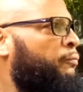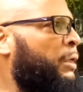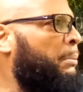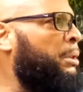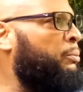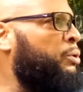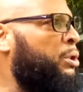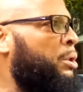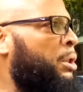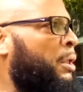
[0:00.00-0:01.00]
Family
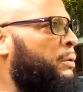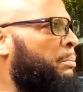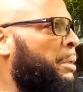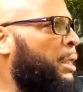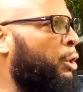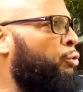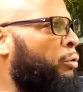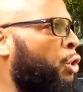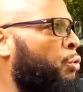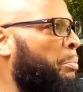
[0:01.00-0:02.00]
was enough to make a
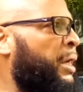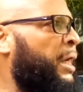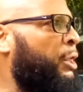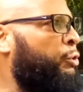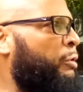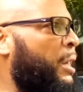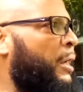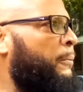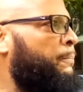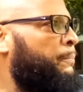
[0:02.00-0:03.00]
grown man cry.